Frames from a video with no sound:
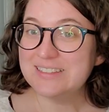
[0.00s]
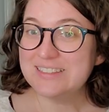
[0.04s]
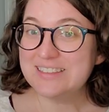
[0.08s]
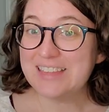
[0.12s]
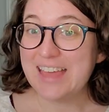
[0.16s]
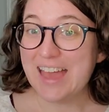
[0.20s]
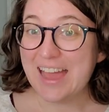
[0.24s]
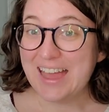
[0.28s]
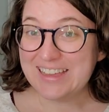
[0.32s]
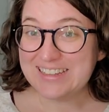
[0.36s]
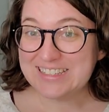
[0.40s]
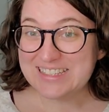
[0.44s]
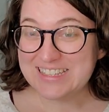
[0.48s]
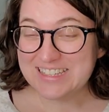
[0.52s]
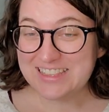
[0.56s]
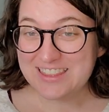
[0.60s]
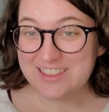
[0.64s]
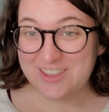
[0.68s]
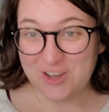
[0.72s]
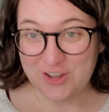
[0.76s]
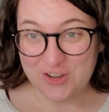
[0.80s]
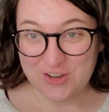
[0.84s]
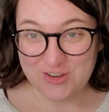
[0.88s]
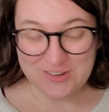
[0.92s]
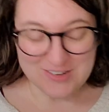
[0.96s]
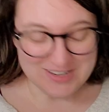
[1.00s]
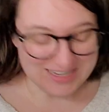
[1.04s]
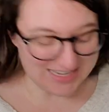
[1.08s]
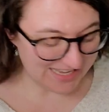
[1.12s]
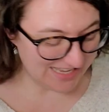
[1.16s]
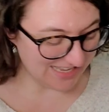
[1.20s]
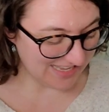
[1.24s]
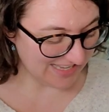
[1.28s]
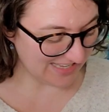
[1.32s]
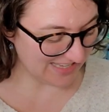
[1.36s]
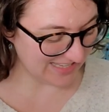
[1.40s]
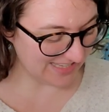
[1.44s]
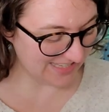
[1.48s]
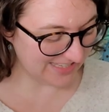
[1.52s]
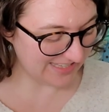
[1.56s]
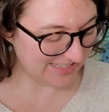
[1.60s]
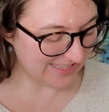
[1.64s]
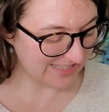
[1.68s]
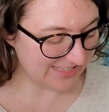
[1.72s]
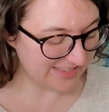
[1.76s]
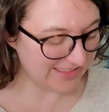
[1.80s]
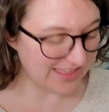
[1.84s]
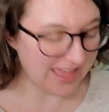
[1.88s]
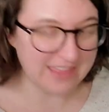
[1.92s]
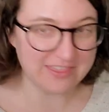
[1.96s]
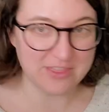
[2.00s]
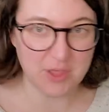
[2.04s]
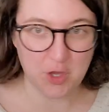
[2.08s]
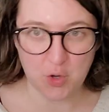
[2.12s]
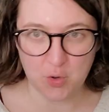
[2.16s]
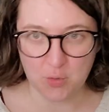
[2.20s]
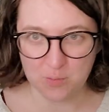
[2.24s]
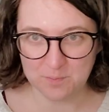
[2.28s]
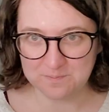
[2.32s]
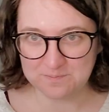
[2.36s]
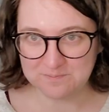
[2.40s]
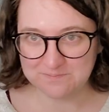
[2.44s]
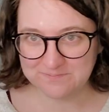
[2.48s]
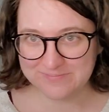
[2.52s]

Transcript: That though, that though,